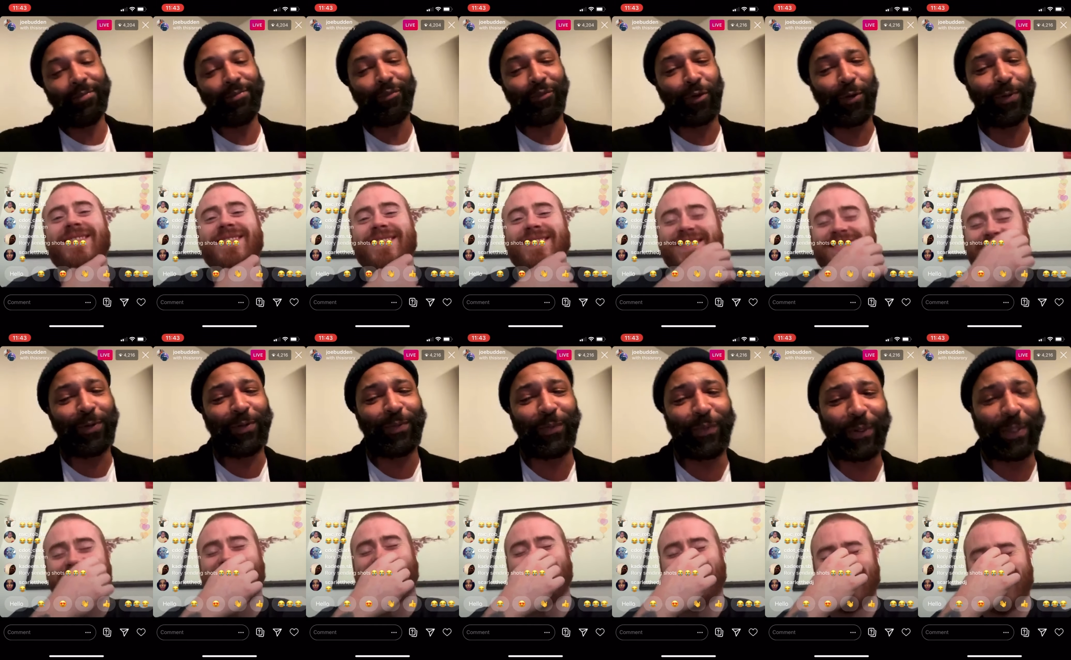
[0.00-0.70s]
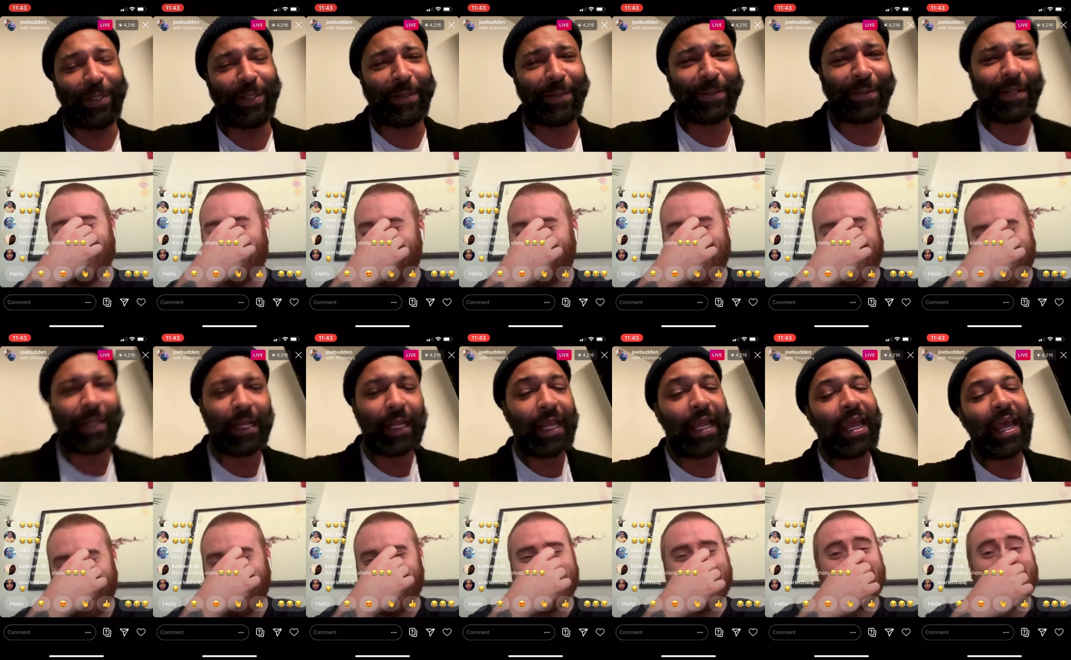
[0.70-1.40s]
Speaker 1: rolling with it.
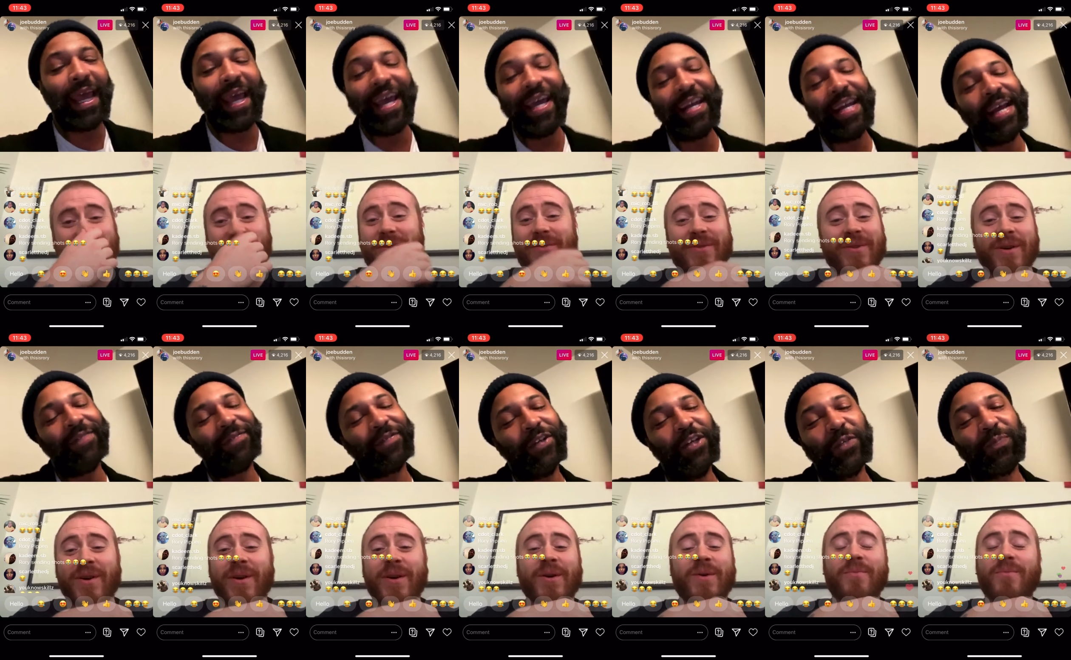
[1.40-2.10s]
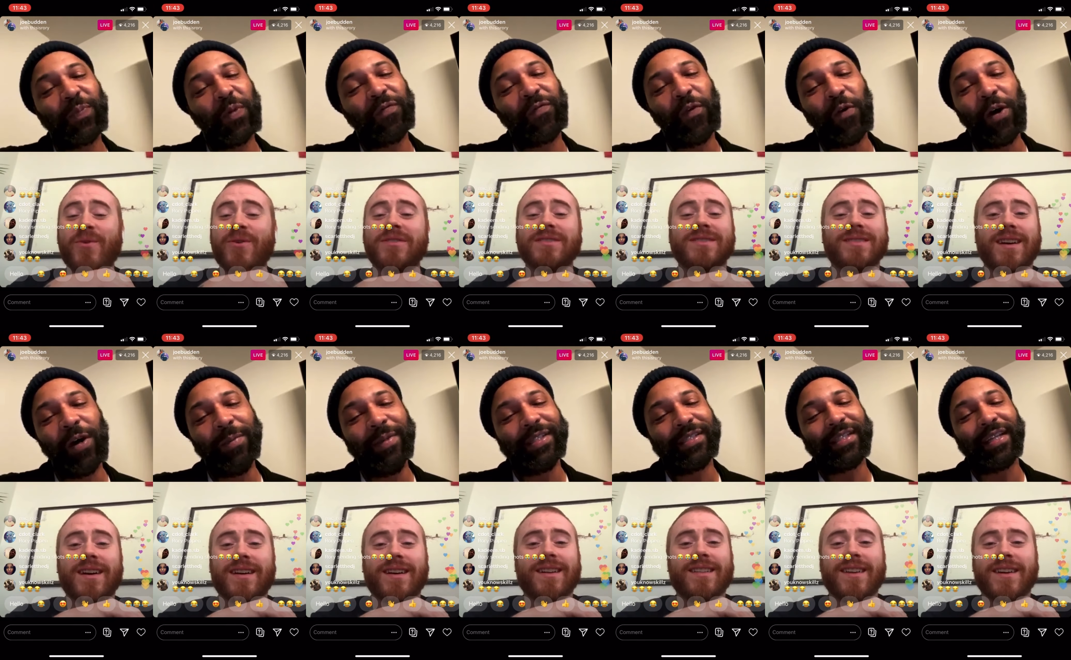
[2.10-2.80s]
And no, after Mal's
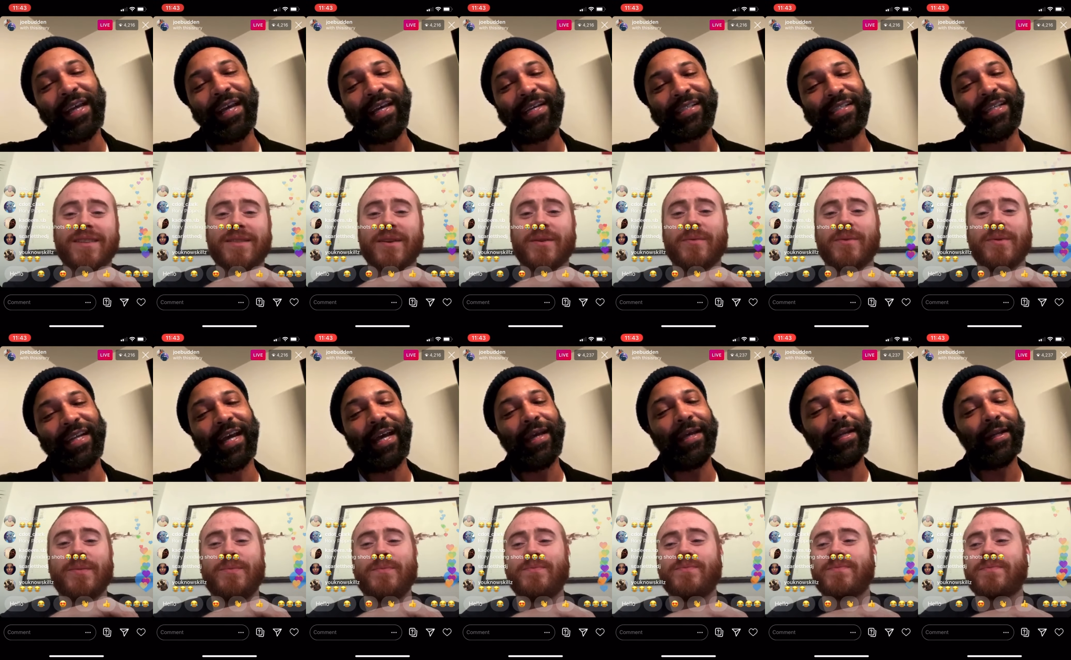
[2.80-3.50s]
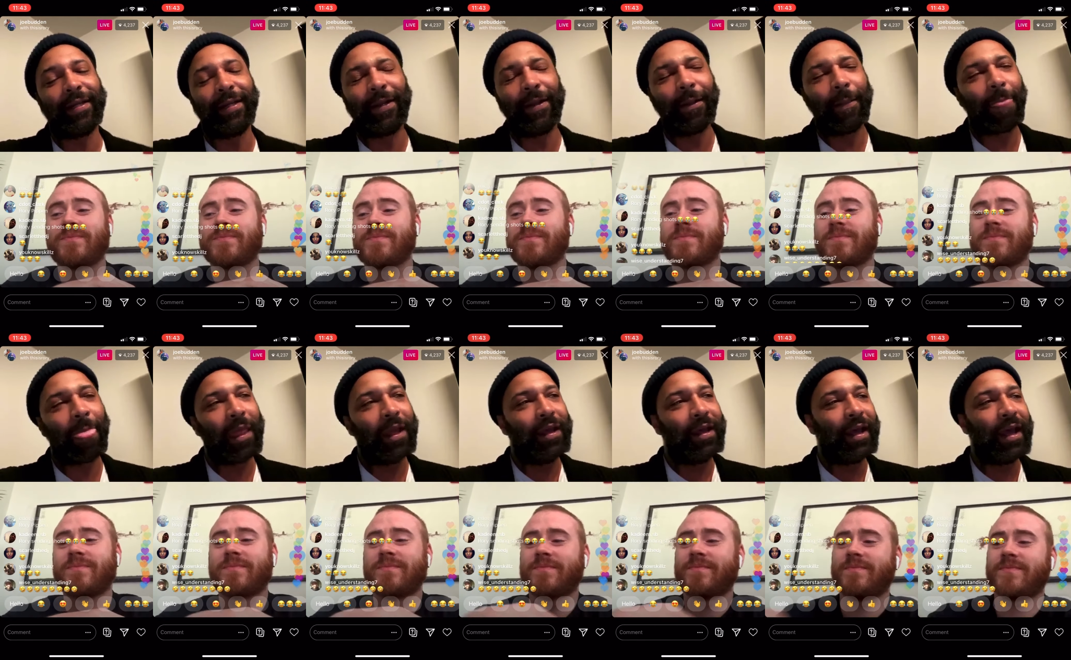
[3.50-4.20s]
not gonna like that one. Night,
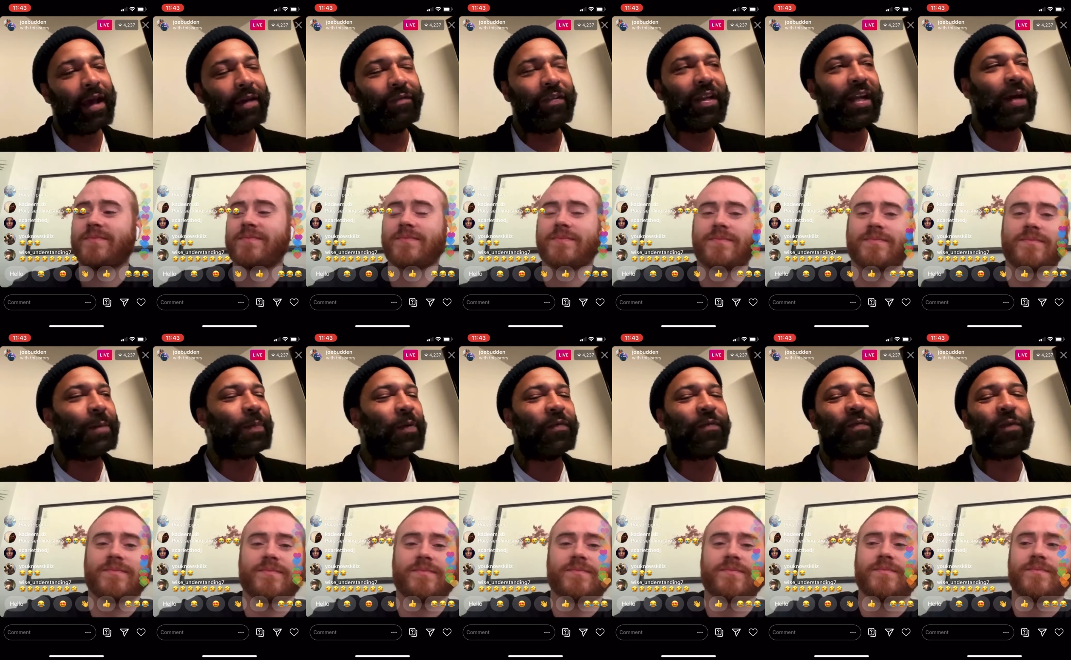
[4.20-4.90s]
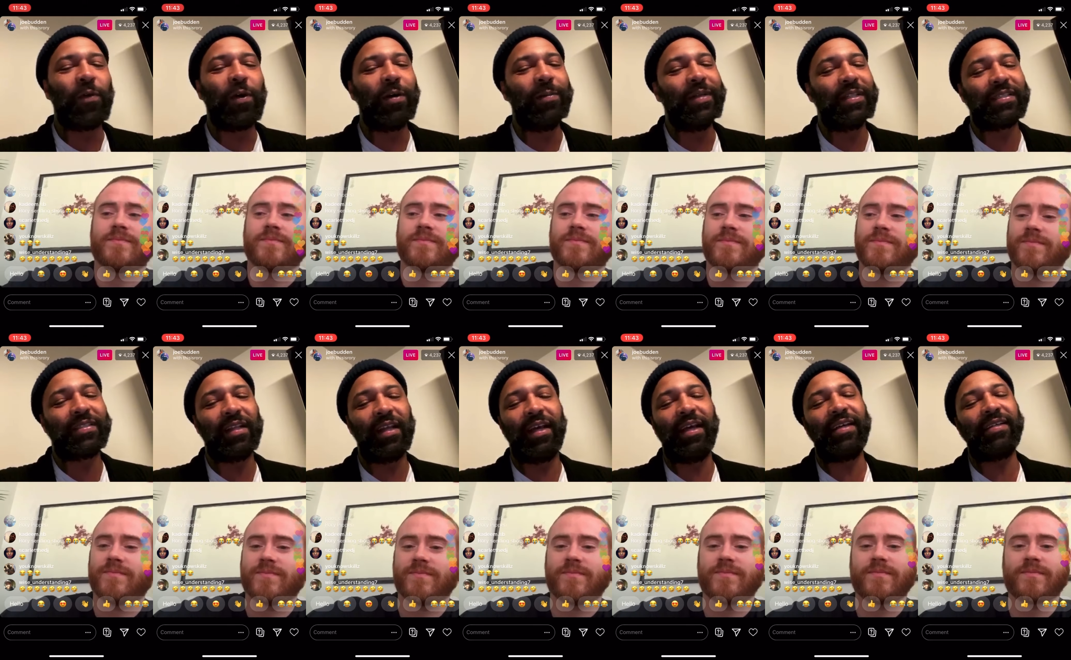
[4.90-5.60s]
after that performance
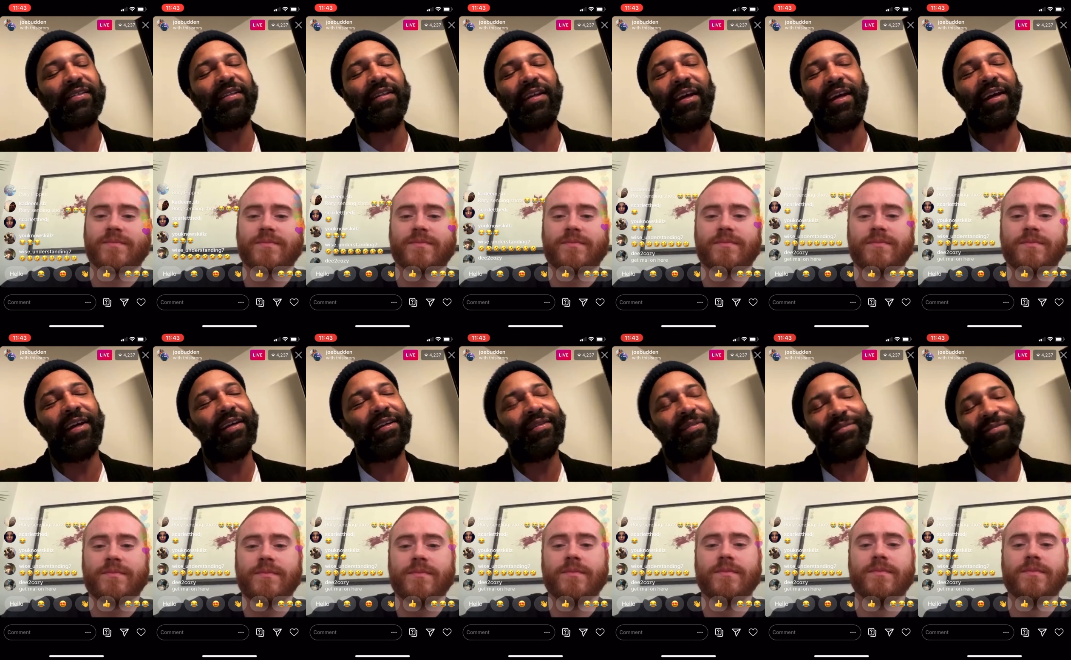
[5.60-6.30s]
last night,